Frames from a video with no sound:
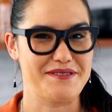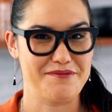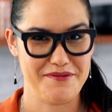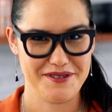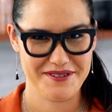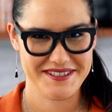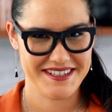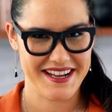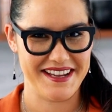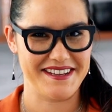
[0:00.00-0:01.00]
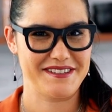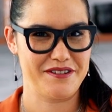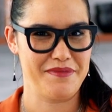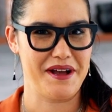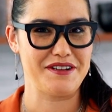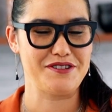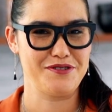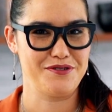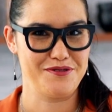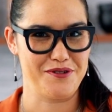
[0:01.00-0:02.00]
so what we're doing today is combining
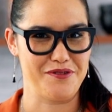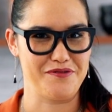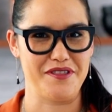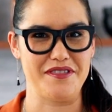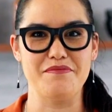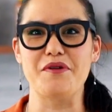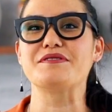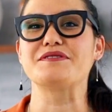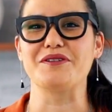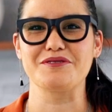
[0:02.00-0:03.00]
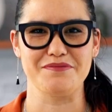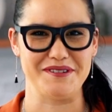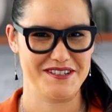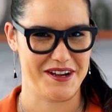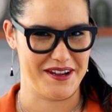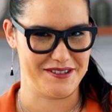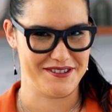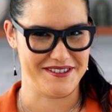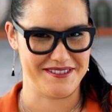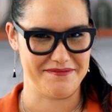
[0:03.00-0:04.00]
two of the most ultimate Thai
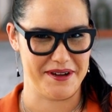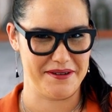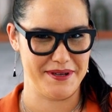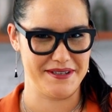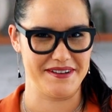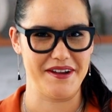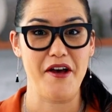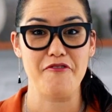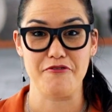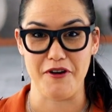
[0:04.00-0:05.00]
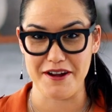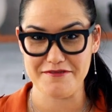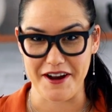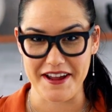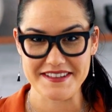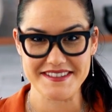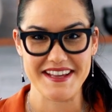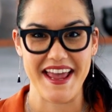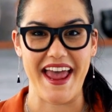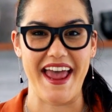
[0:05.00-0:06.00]
dishes in my opinion, fried
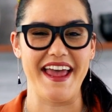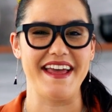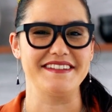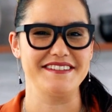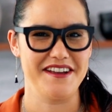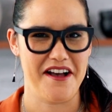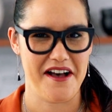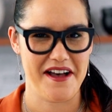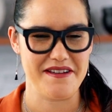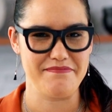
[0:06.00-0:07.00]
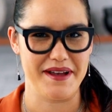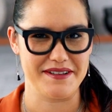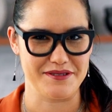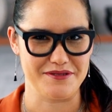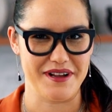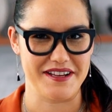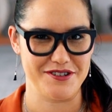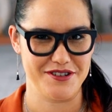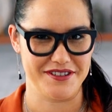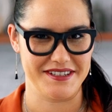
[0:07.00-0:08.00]
rice and Thai basil
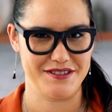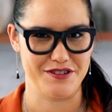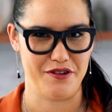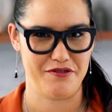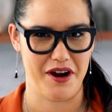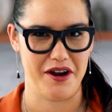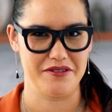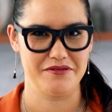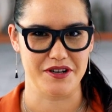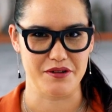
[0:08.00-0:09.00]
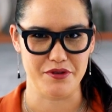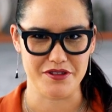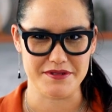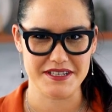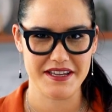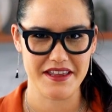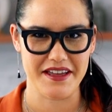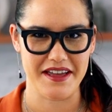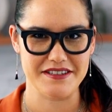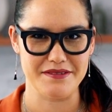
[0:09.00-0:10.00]
and chili stir fry. Going to put them
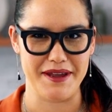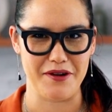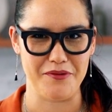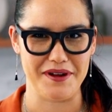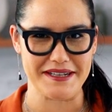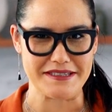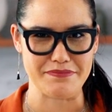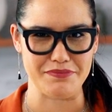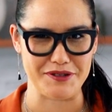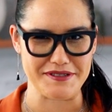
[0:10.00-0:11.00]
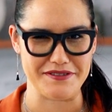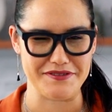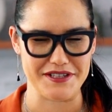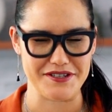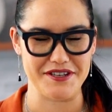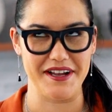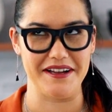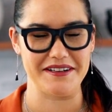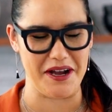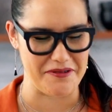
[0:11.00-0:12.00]
together to make one explosive dish.
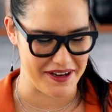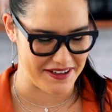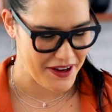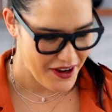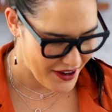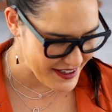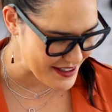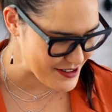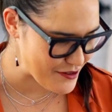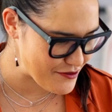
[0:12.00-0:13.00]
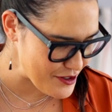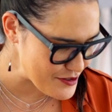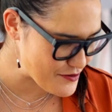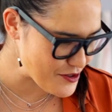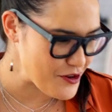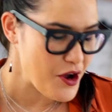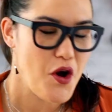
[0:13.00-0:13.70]
Ah, can't wait. Okay, so first of all,